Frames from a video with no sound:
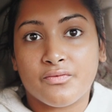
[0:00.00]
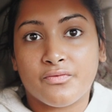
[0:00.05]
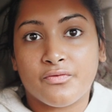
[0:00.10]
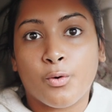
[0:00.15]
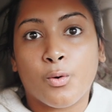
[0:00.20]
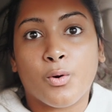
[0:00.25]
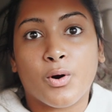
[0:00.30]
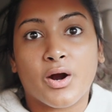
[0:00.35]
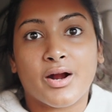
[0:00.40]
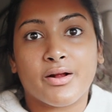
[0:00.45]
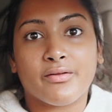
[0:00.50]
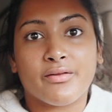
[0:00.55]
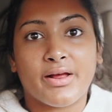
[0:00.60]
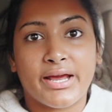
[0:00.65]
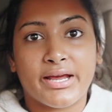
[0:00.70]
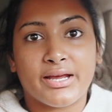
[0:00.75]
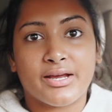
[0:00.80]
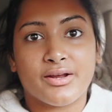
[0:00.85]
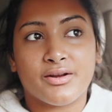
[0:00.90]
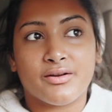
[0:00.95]
for
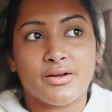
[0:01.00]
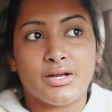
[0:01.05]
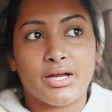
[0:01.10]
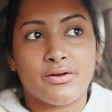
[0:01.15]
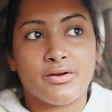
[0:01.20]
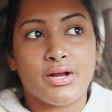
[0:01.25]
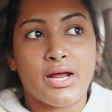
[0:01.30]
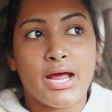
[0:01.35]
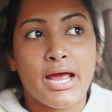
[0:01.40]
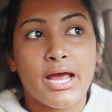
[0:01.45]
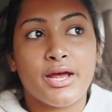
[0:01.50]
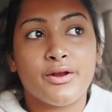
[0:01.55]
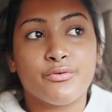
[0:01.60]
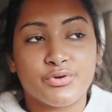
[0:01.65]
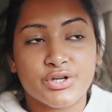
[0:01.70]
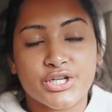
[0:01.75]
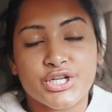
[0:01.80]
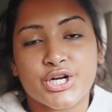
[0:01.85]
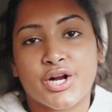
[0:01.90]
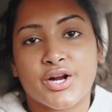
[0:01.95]
like in
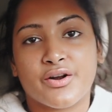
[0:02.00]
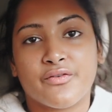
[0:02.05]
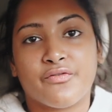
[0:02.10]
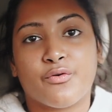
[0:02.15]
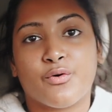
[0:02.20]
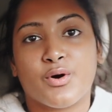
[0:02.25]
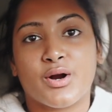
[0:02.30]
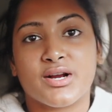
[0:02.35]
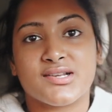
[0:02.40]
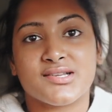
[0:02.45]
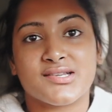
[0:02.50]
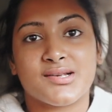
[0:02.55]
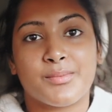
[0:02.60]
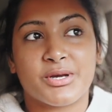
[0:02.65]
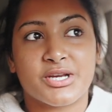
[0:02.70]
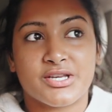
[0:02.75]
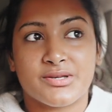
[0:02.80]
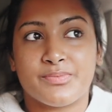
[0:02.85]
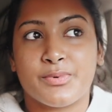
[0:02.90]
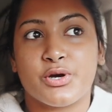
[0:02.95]
return for some
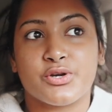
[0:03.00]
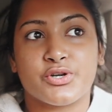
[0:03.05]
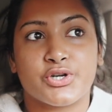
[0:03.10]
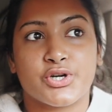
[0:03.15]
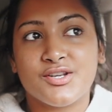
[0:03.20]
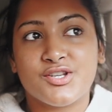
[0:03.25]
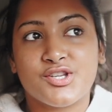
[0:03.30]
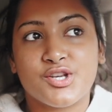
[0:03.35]
exposure.